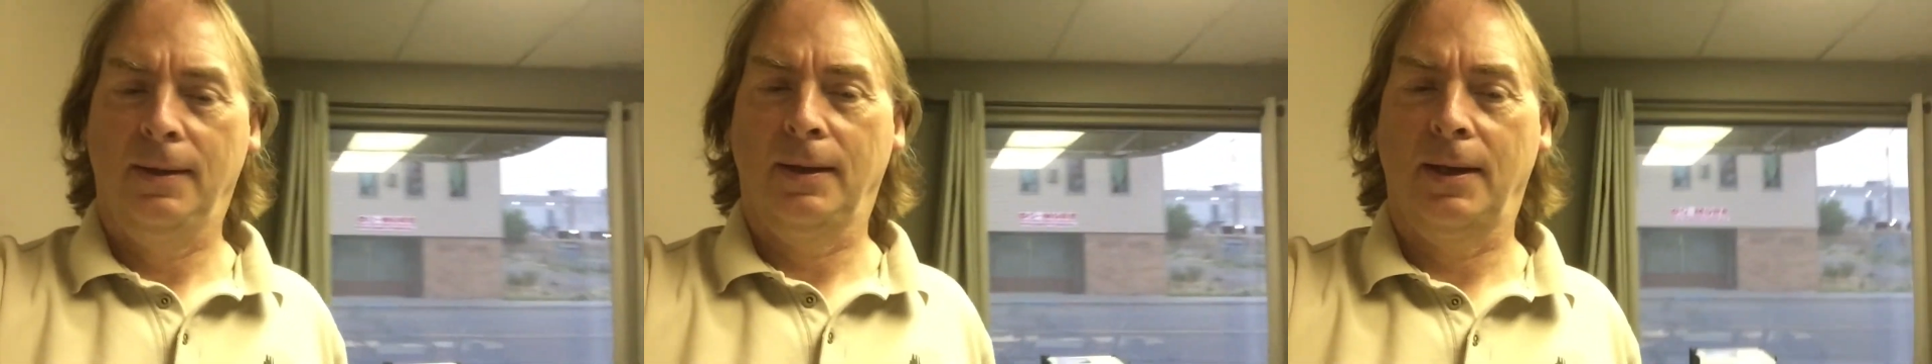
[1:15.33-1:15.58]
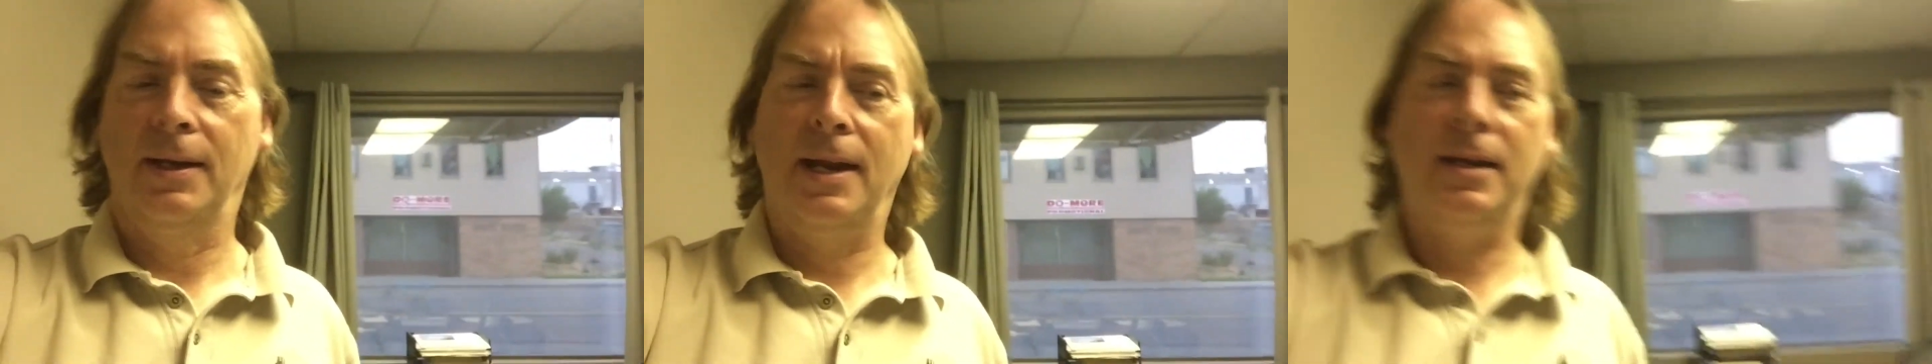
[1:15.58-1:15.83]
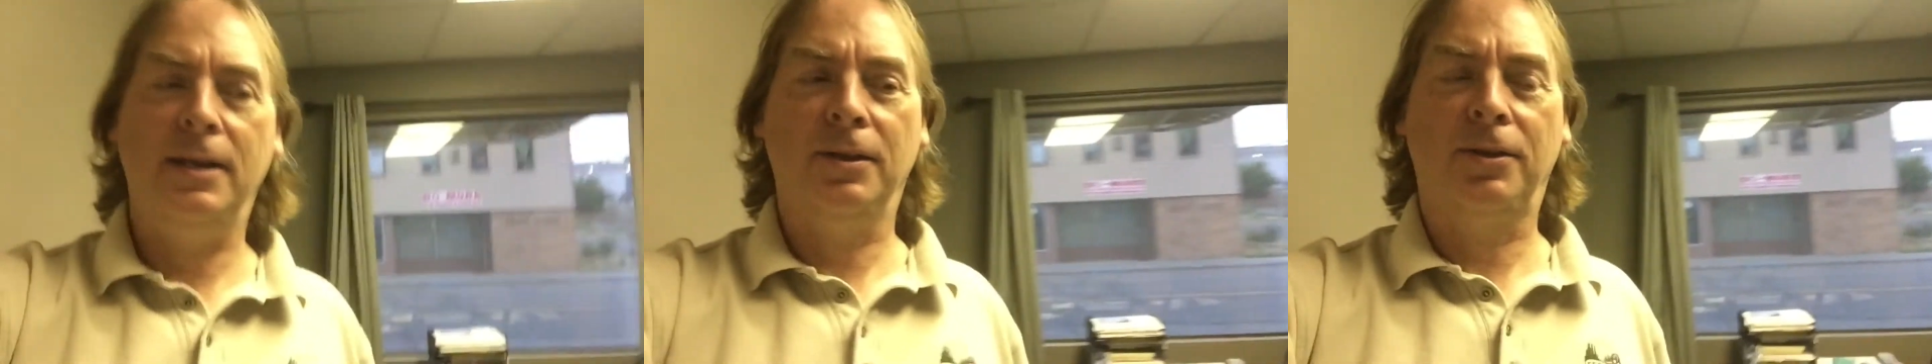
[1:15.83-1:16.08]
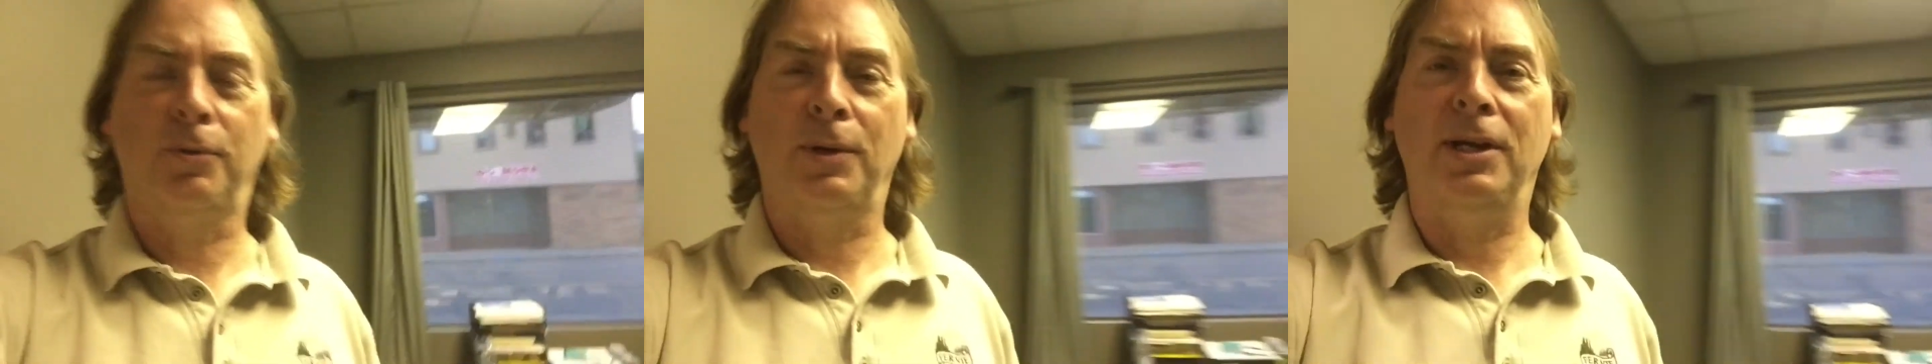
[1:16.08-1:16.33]

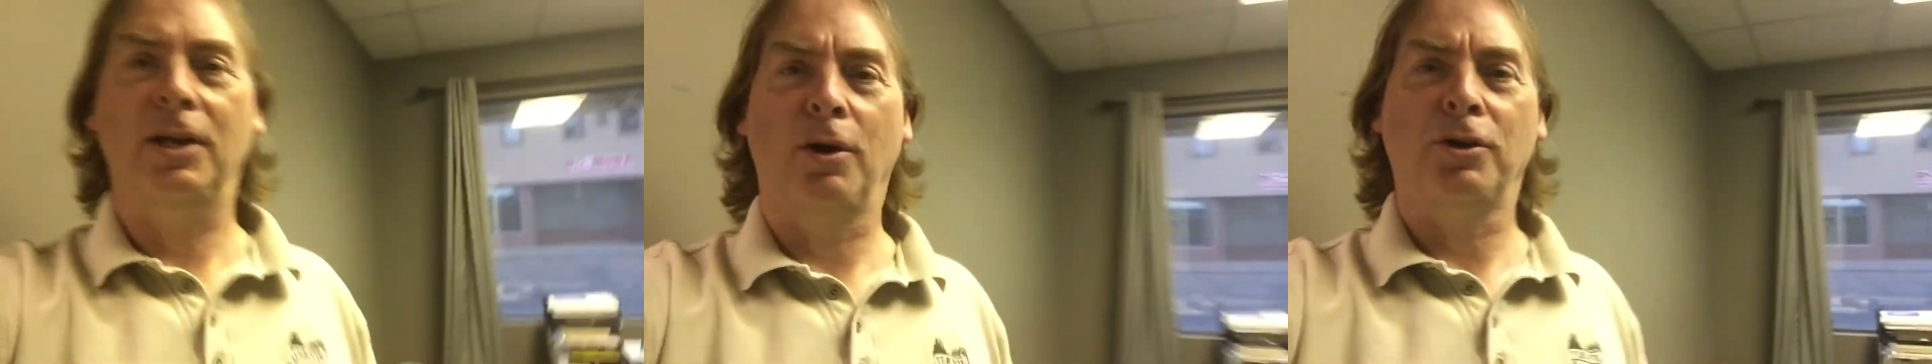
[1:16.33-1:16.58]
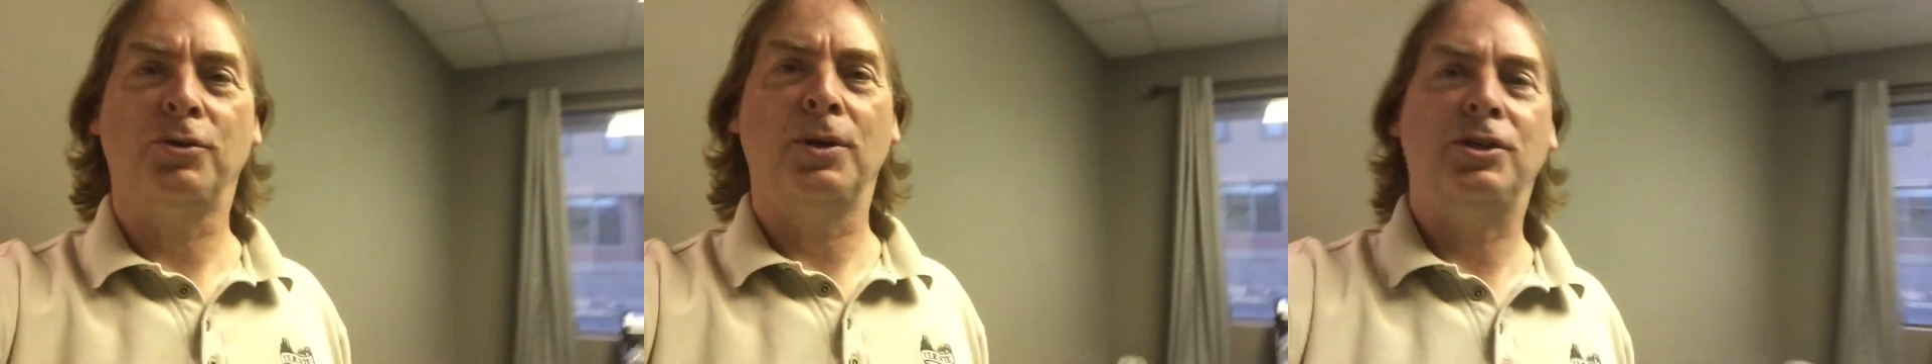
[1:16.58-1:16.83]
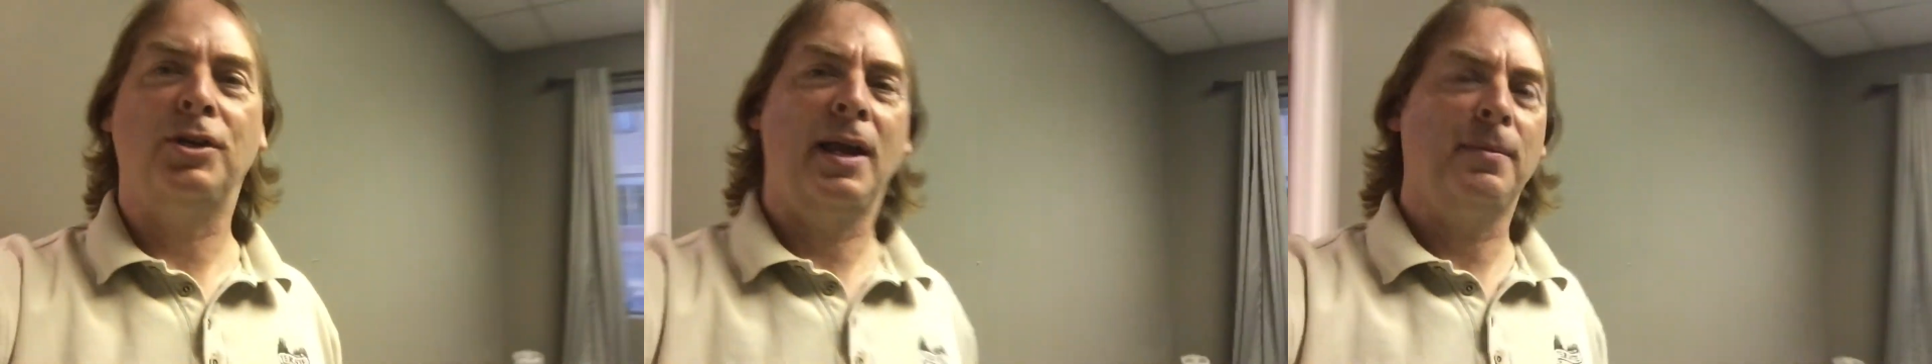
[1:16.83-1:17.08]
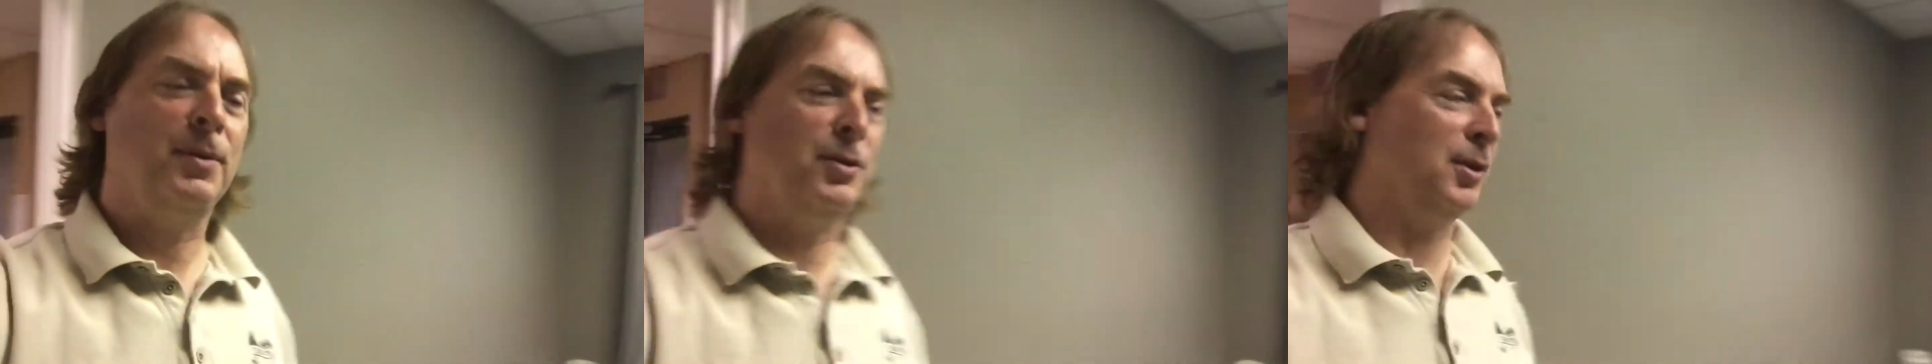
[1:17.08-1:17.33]
Canadian 3D Archery
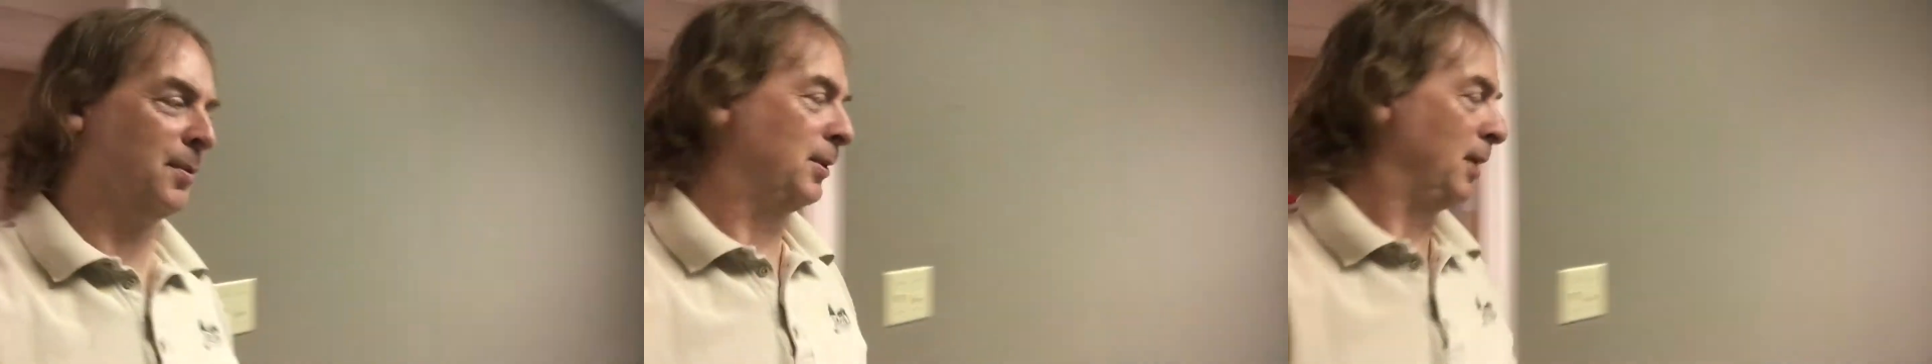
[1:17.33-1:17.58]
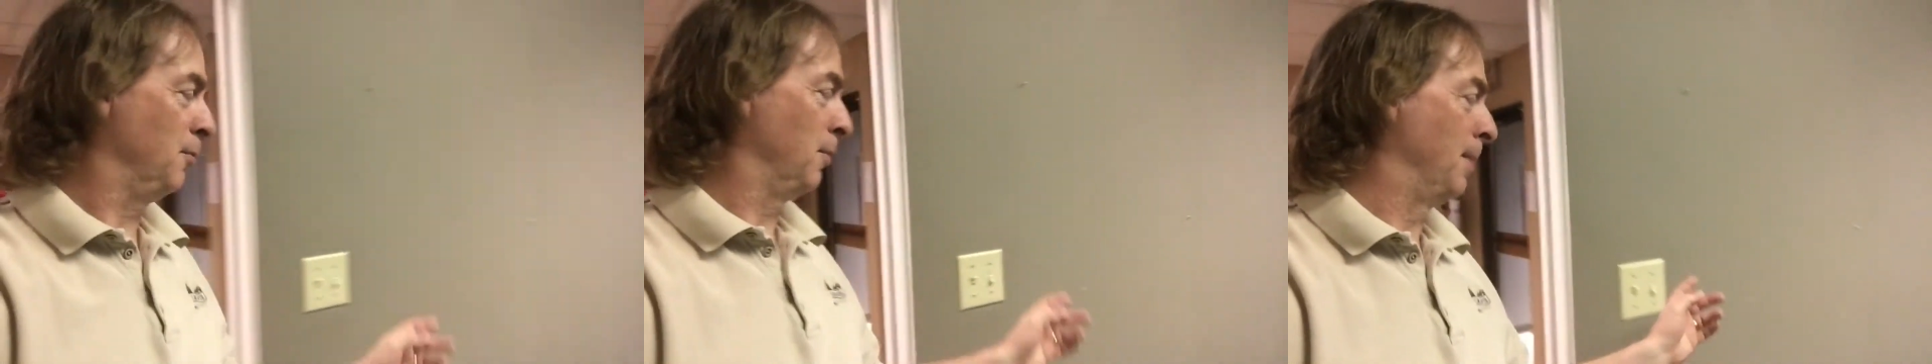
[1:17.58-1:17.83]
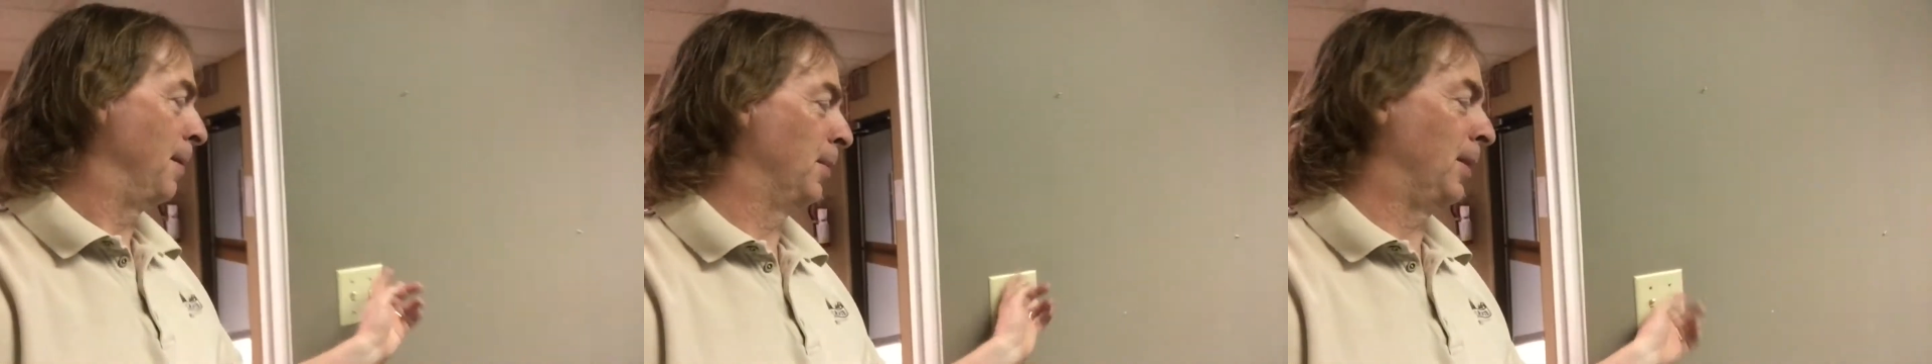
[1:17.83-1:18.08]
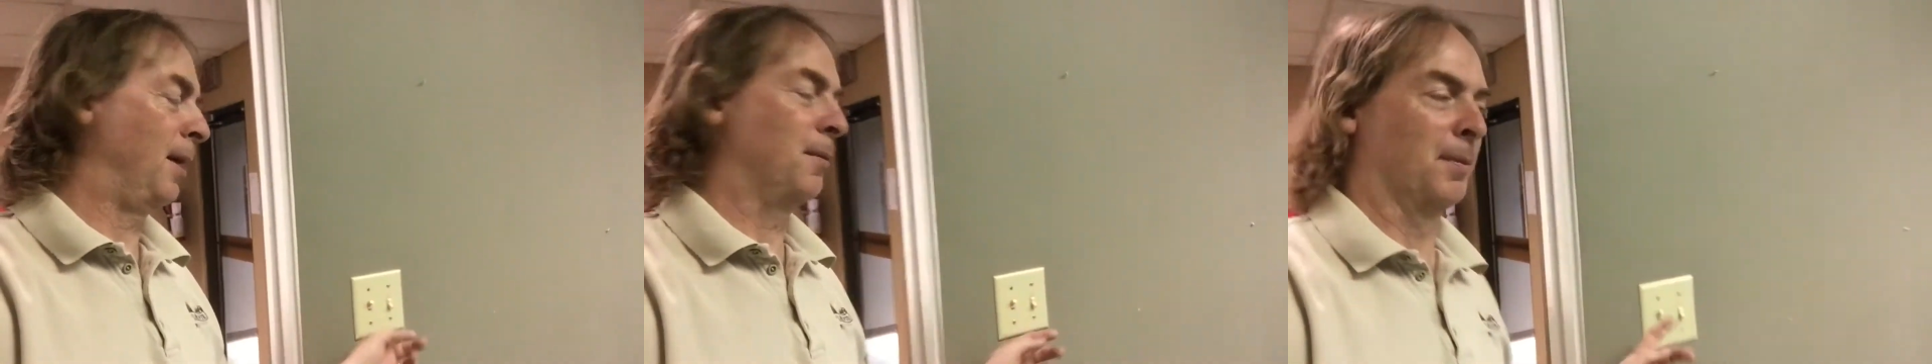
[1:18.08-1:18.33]
Championships. Had to
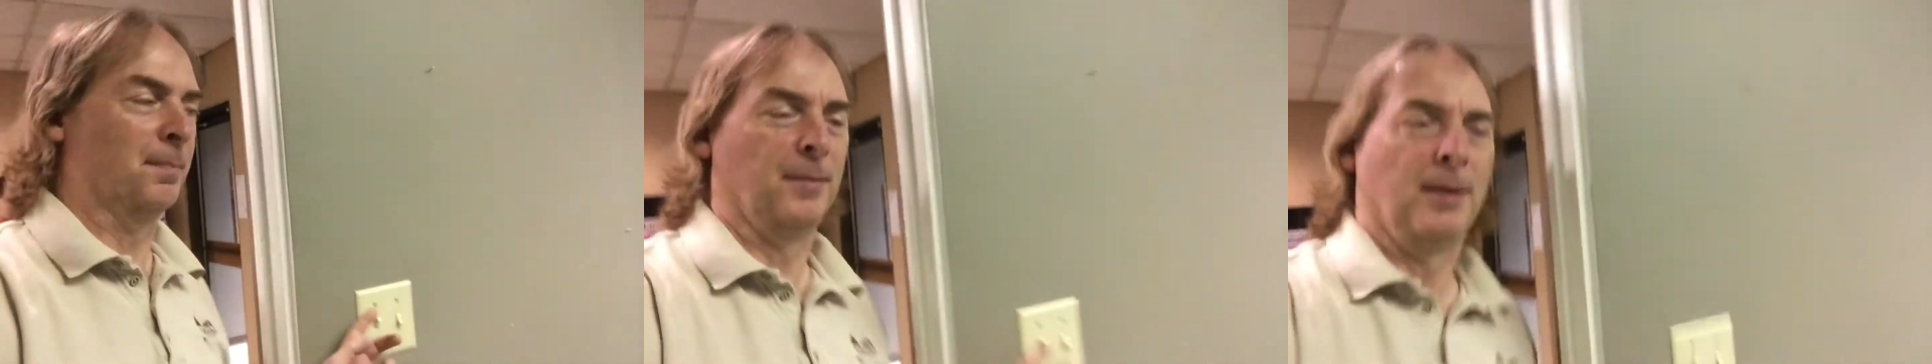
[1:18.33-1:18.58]
remember that one.